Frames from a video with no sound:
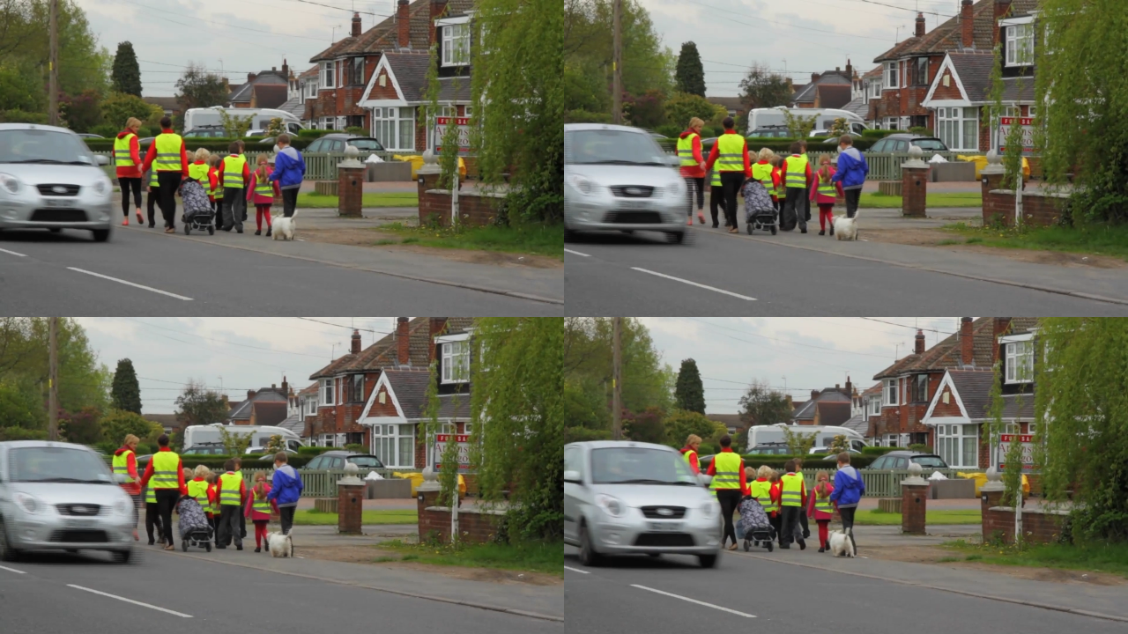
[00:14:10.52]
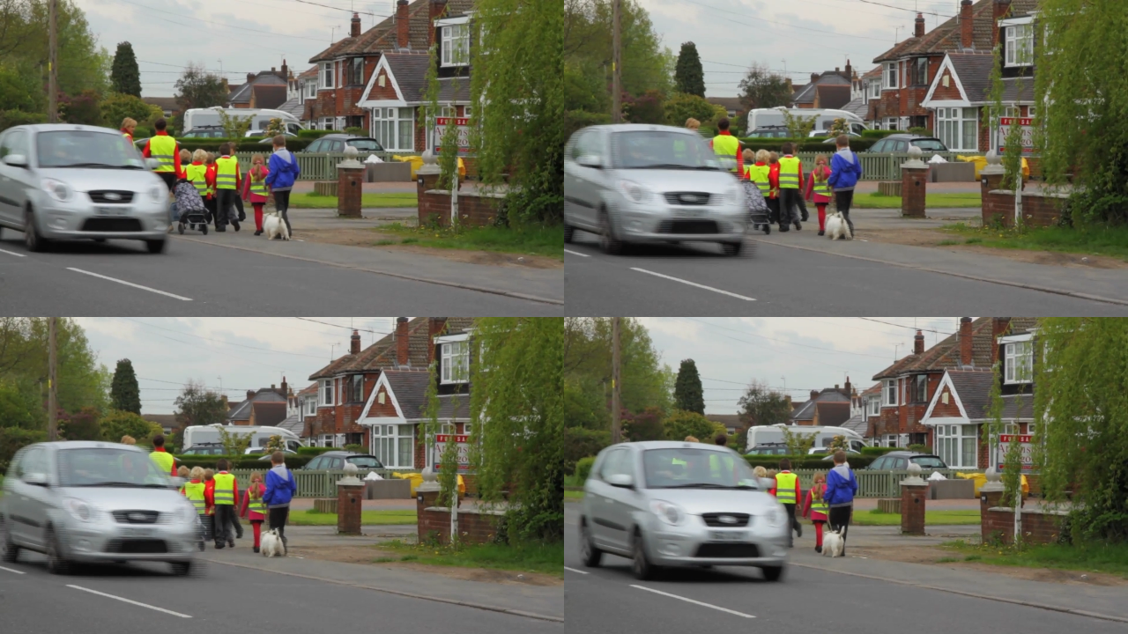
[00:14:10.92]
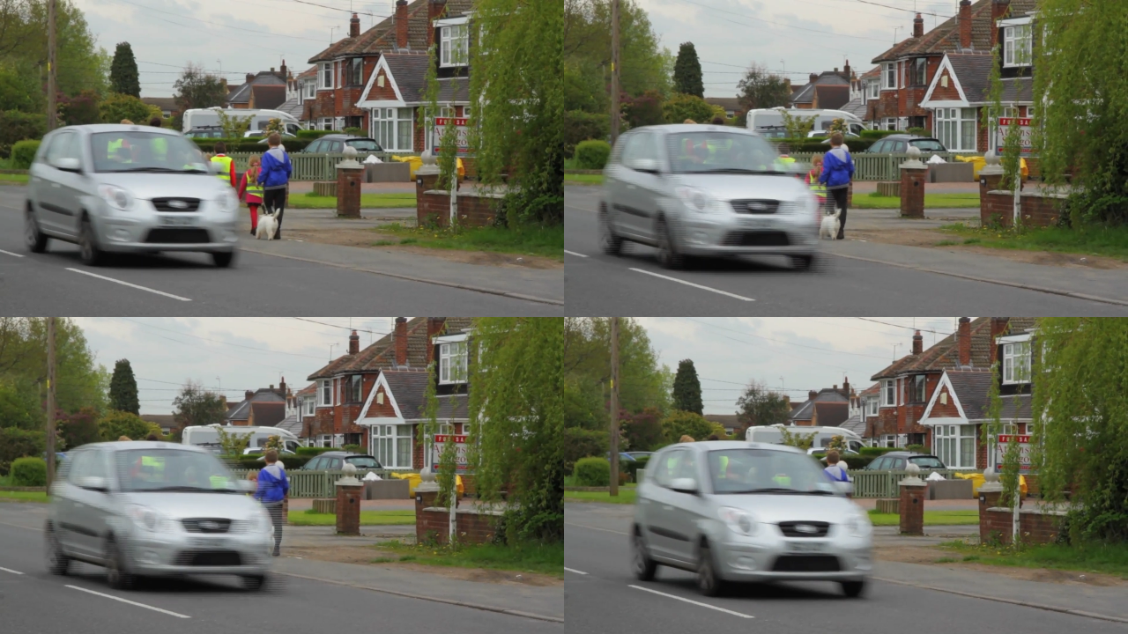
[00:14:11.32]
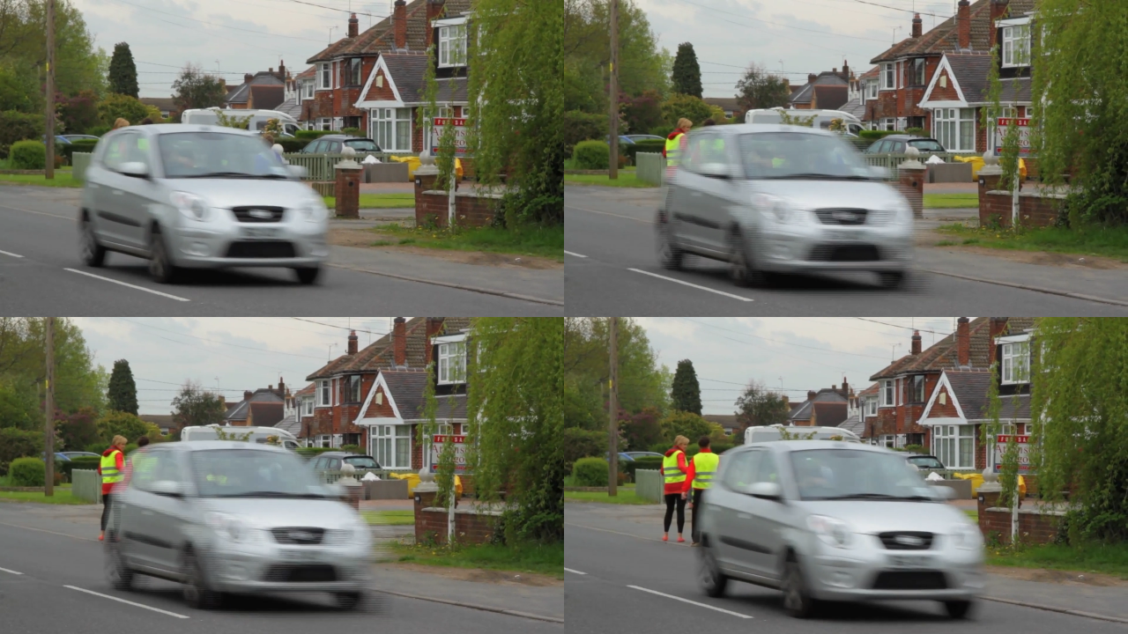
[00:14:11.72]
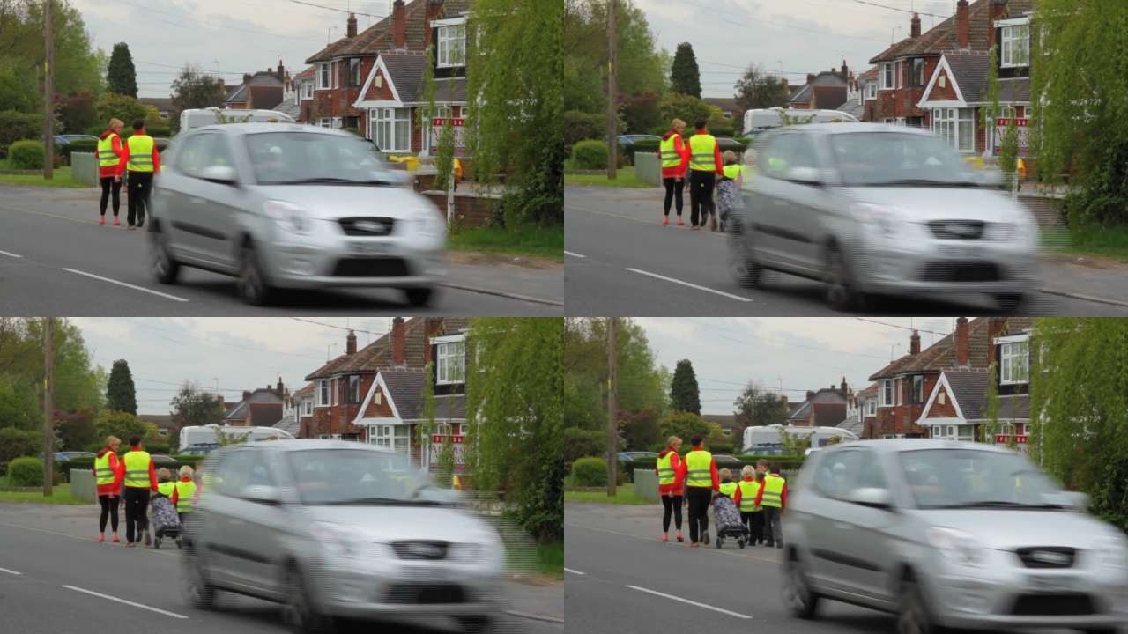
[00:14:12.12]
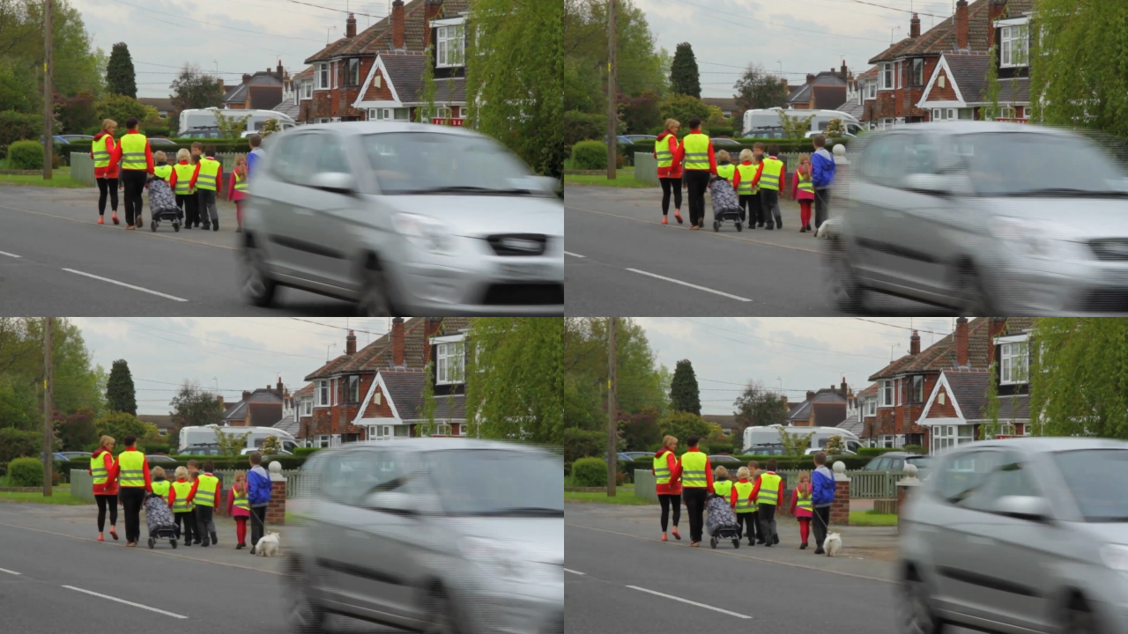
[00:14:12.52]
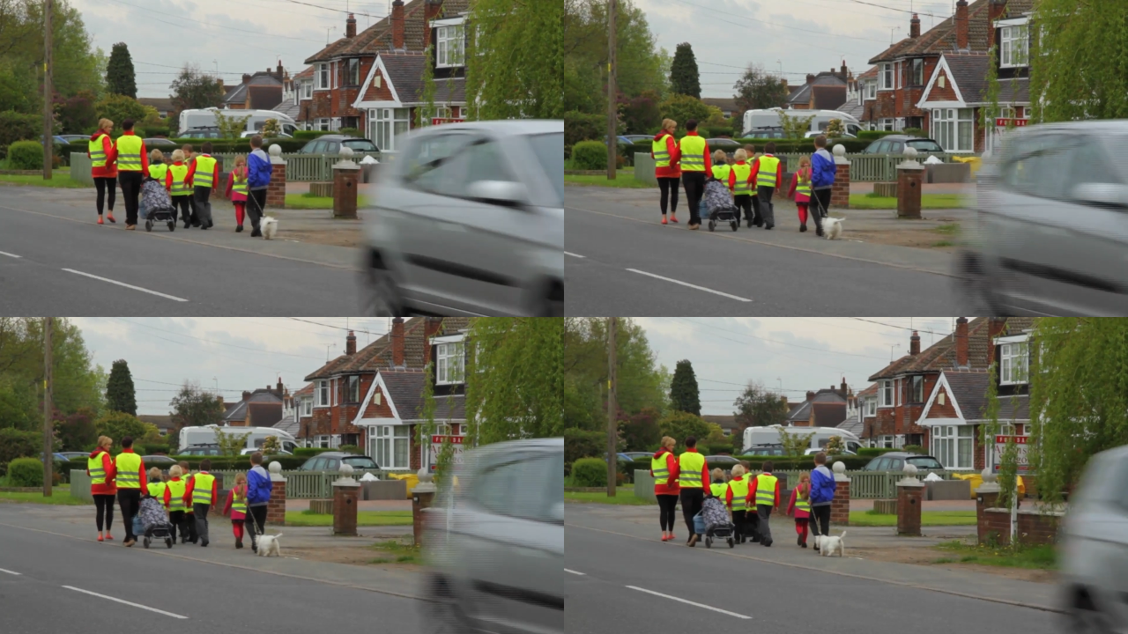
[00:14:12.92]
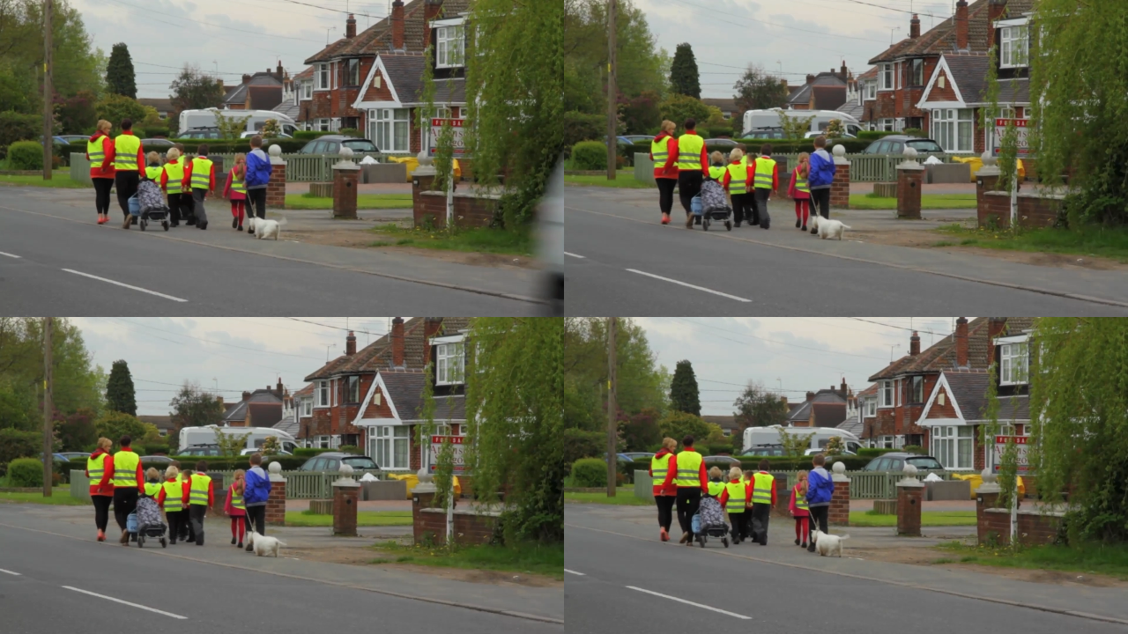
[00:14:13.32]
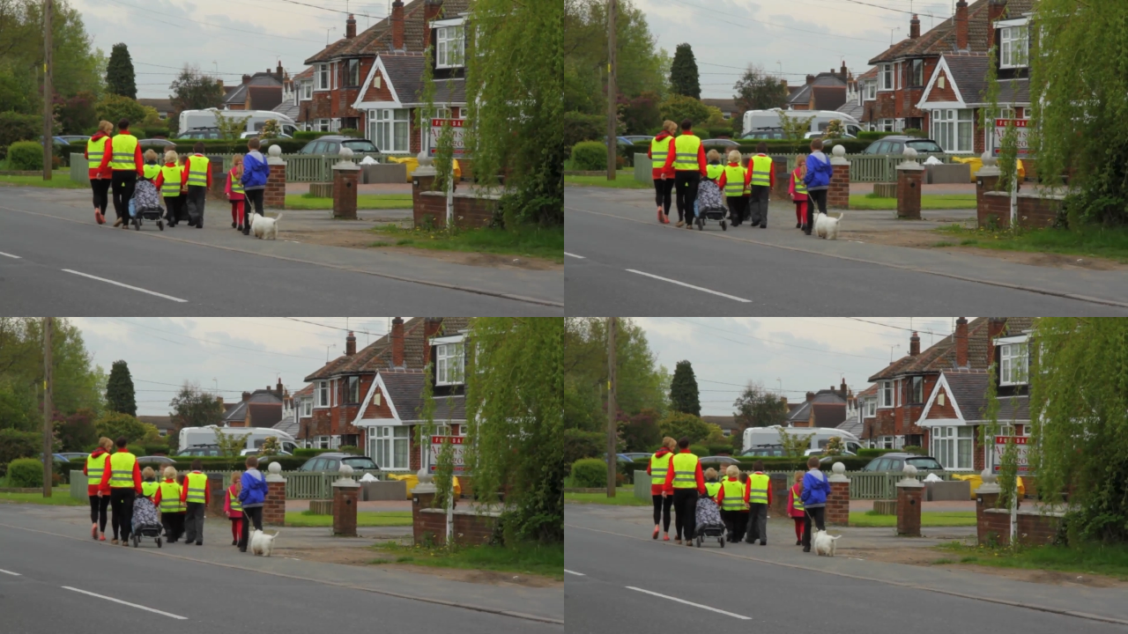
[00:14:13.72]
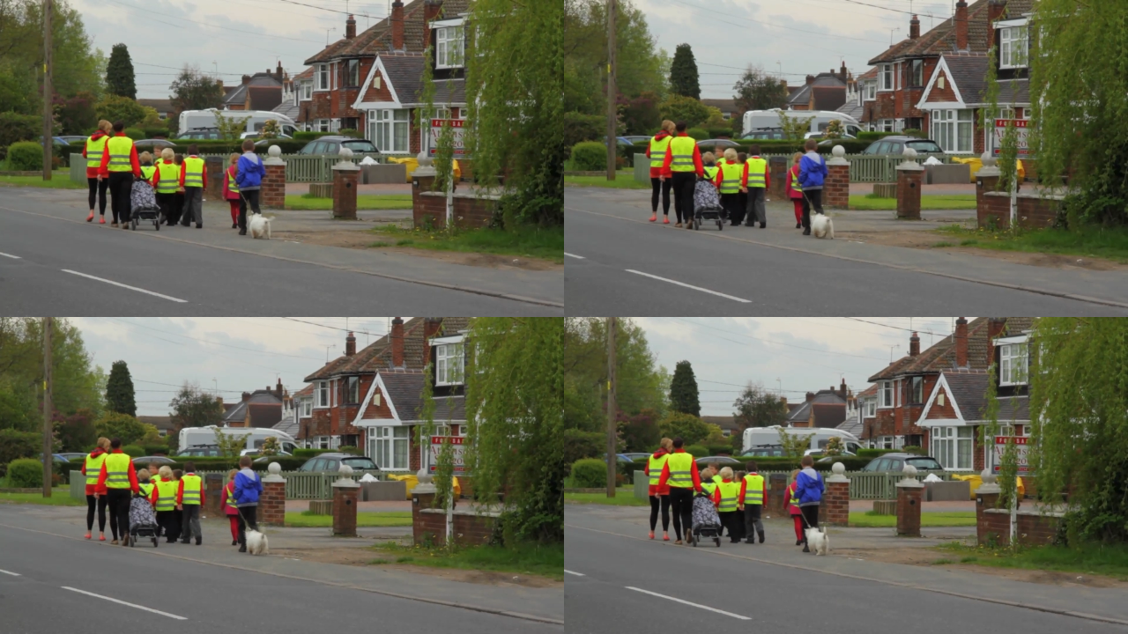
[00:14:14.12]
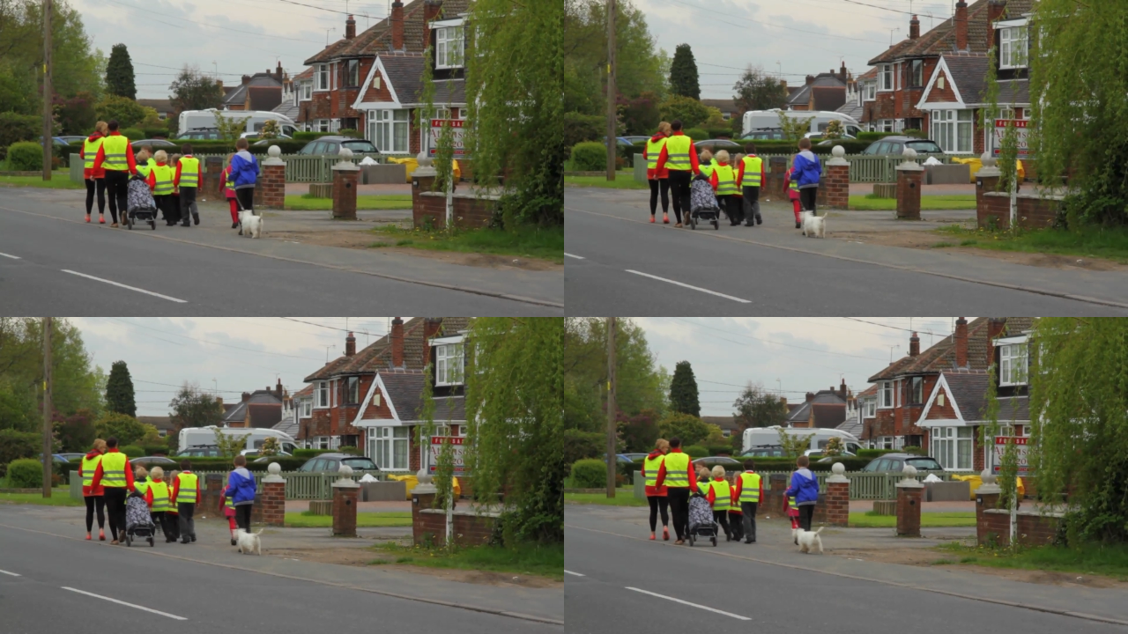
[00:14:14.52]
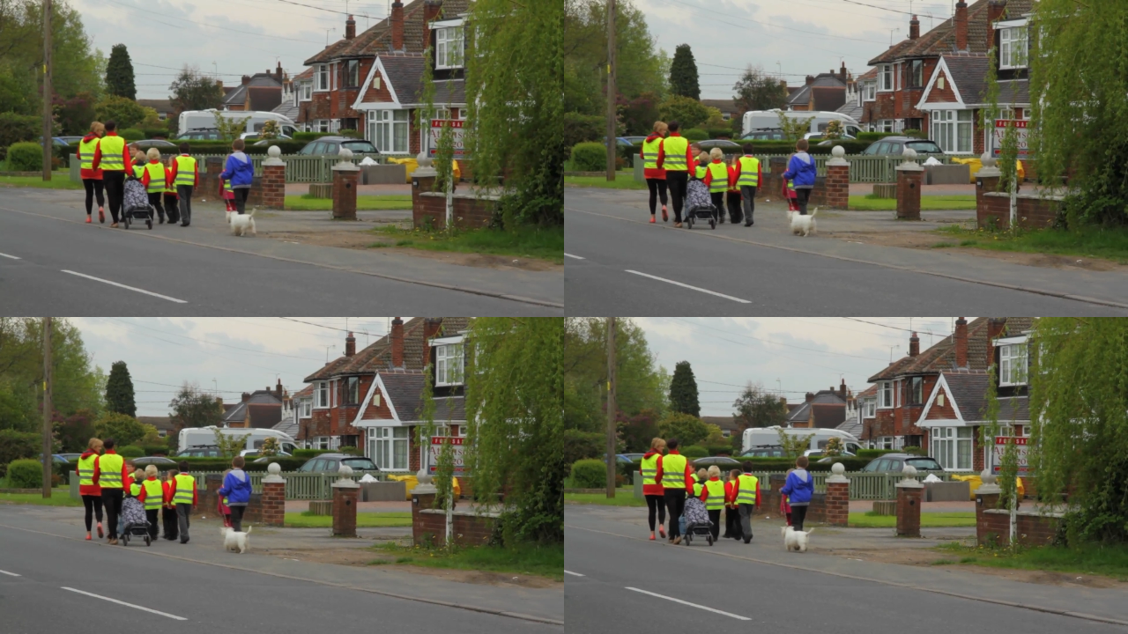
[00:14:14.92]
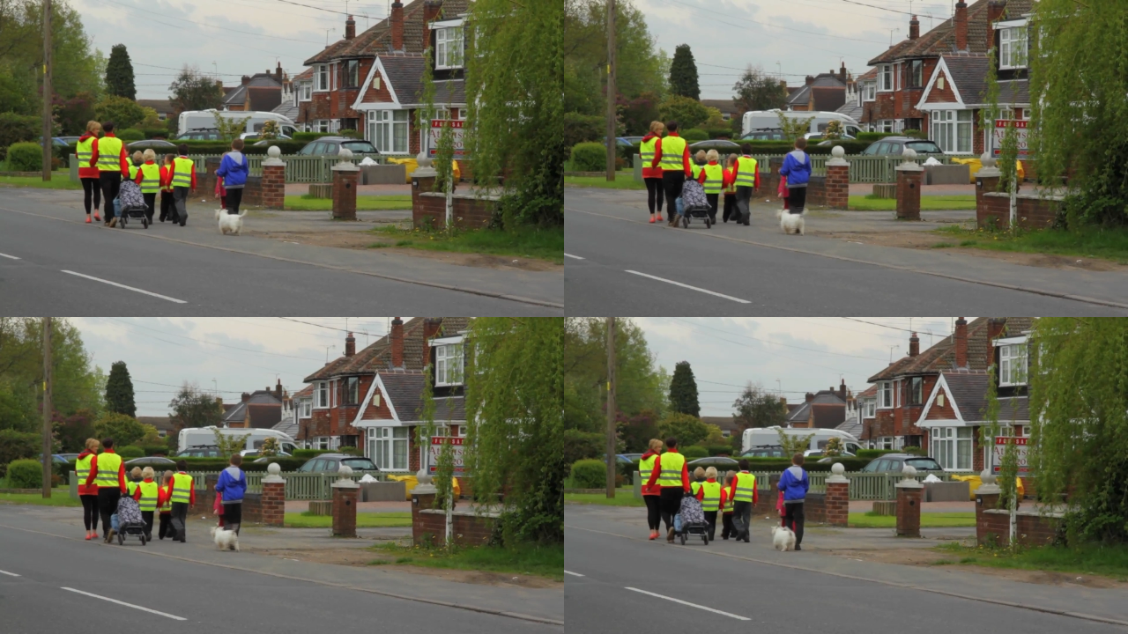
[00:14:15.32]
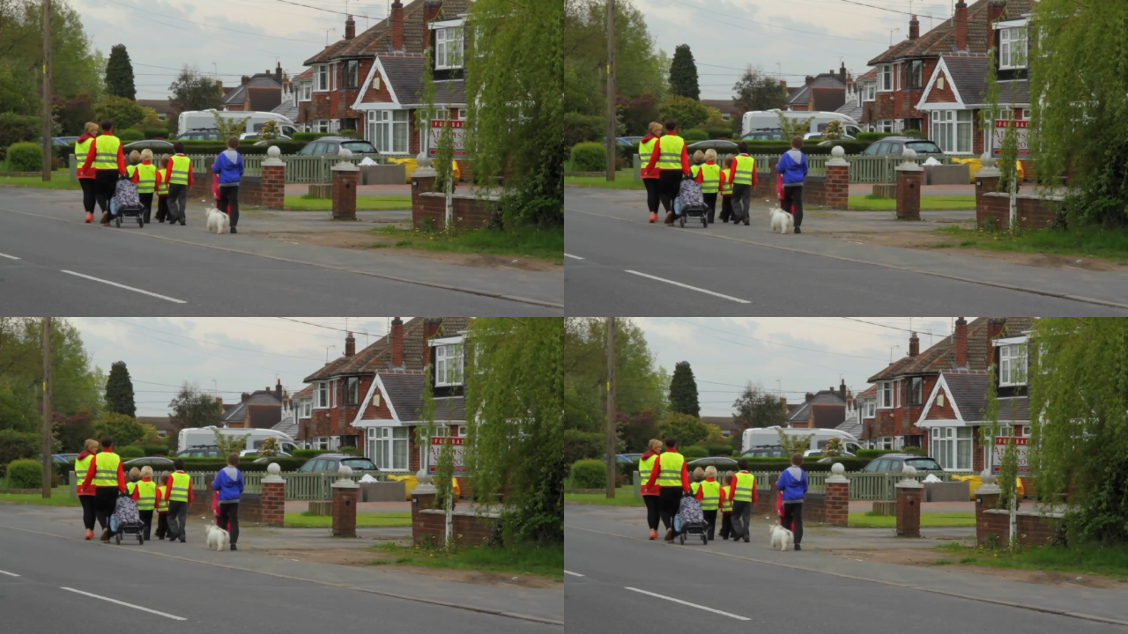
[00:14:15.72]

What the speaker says: Nobody's mouth can be seen.